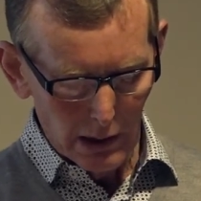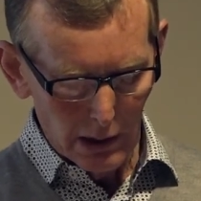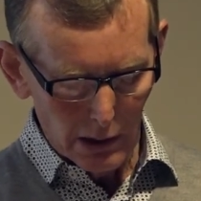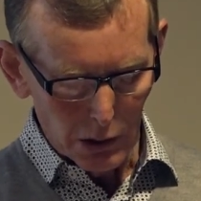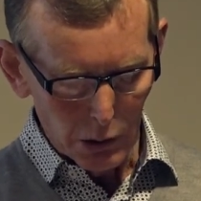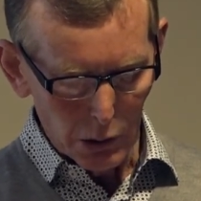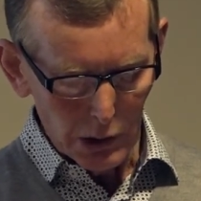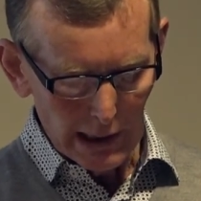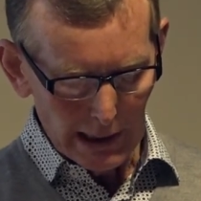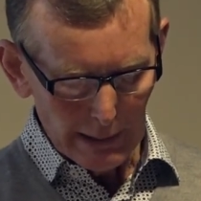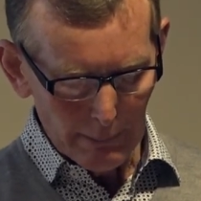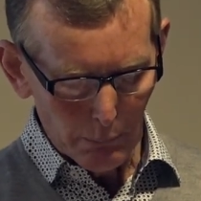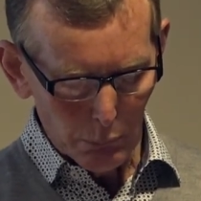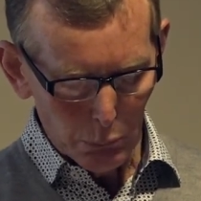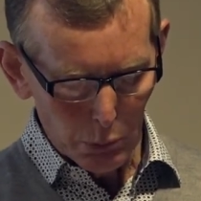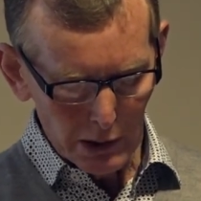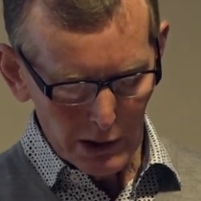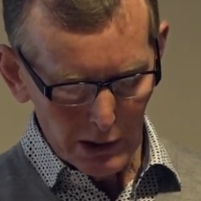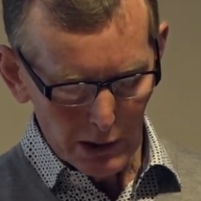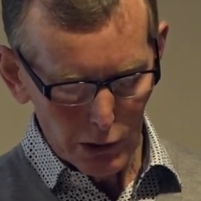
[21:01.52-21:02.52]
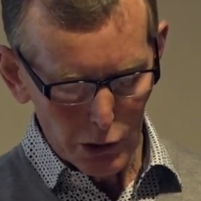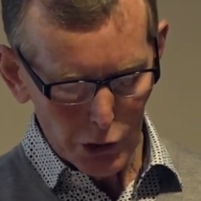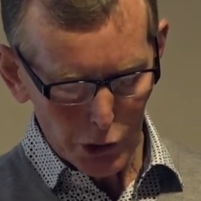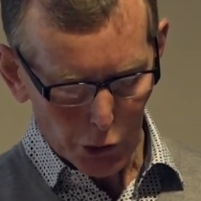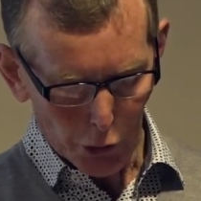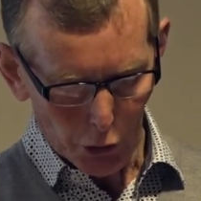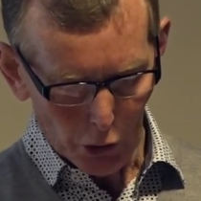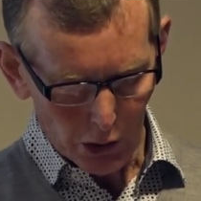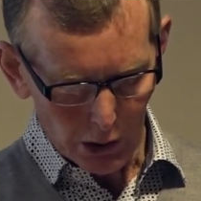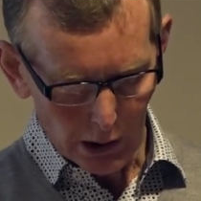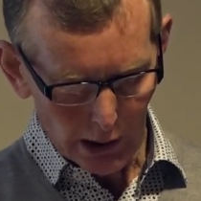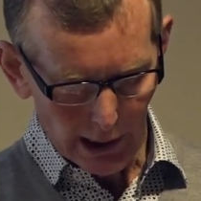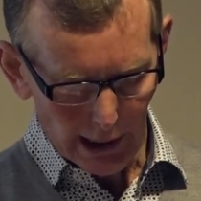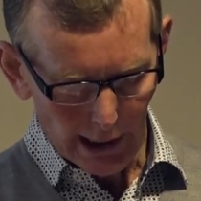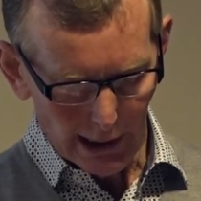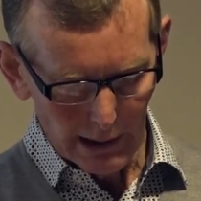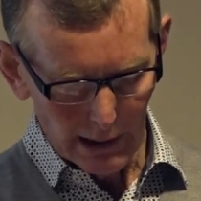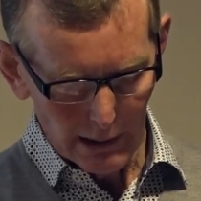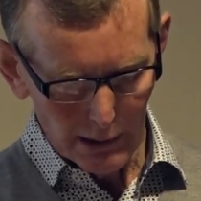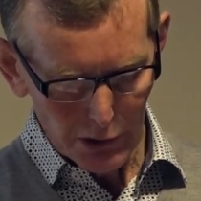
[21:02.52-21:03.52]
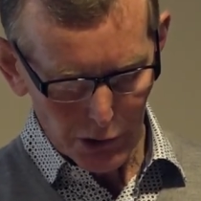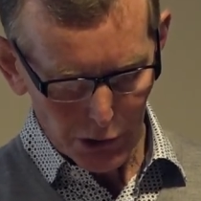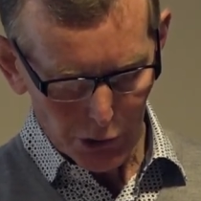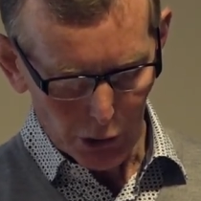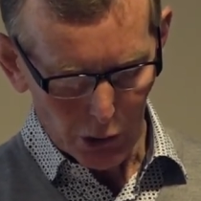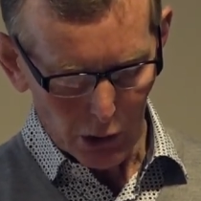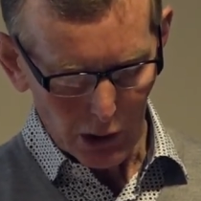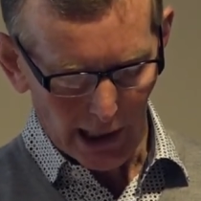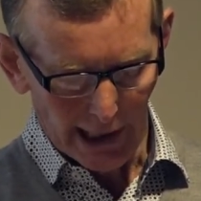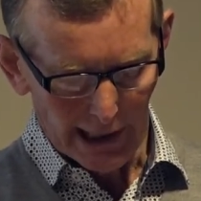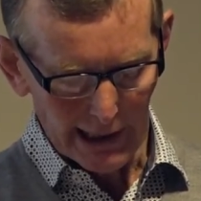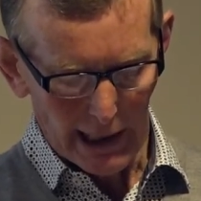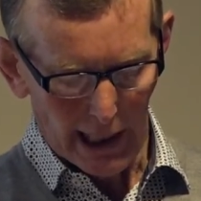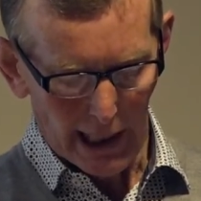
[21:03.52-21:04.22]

to live with stroke and